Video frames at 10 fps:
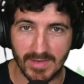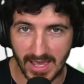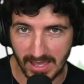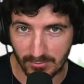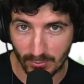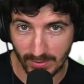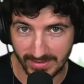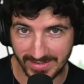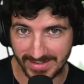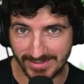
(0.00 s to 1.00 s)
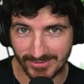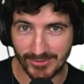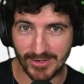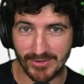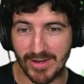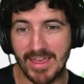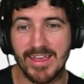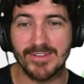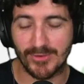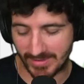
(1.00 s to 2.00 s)
Hi everyone, it's Nono here.
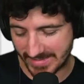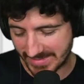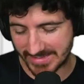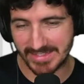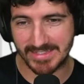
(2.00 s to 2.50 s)
So this is